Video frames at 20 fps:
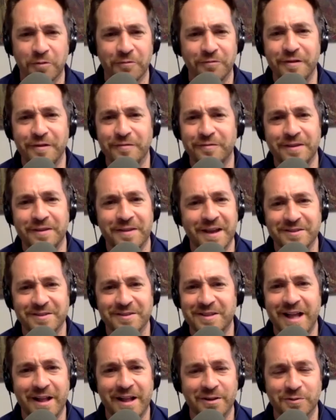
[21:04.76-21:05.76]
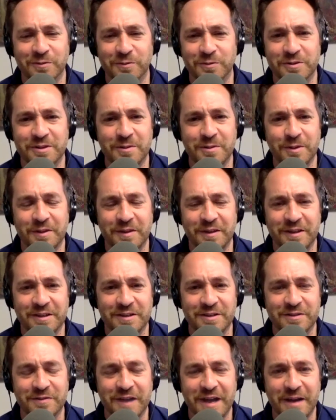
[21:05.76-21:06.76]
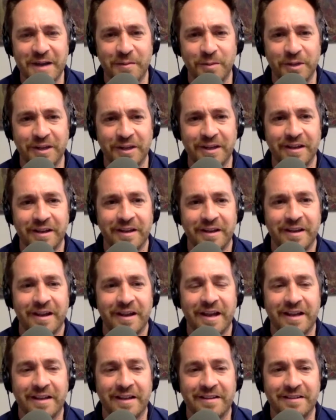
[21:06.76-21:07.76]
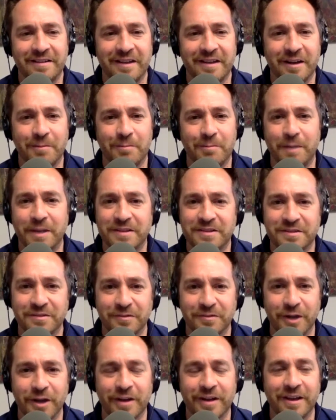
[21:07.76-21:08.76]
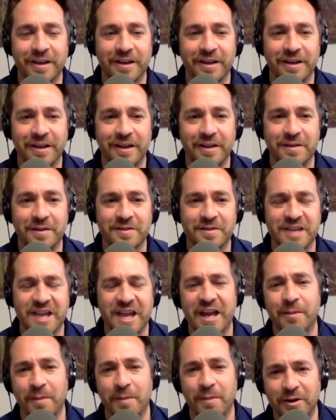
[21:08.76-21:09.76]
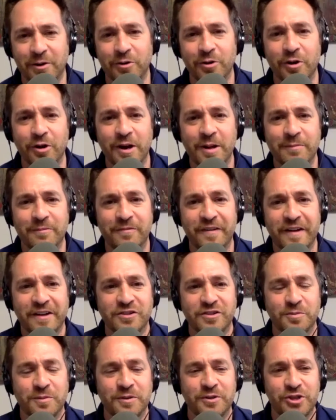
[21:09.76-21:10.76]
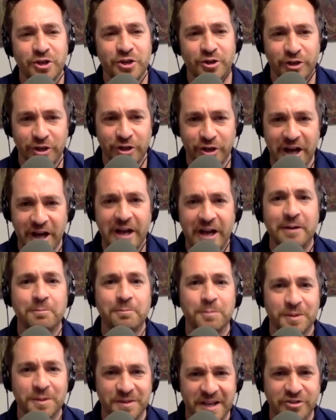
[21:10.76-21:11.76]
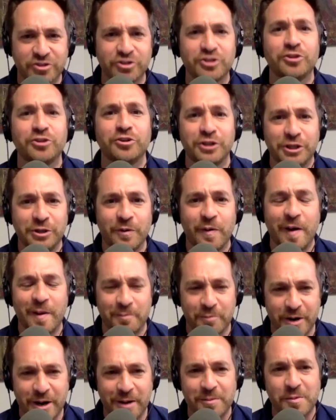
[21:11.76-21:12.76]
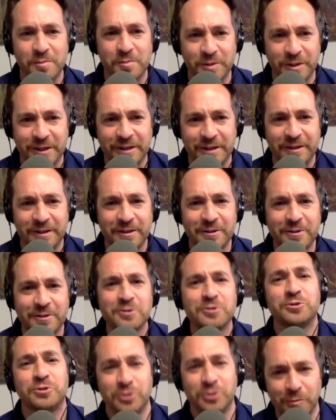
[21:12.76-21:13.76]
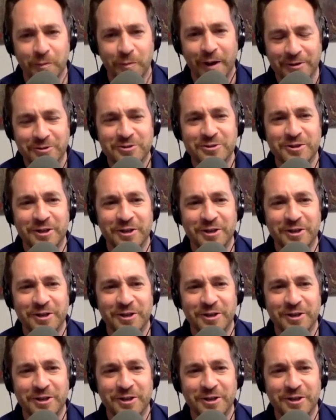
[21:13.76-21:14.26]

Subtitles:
than $50,000 for Timothy and his family. And best of luck in this game. I know Notre Dame fans will be cheering you on, but not cheering you on probably too much,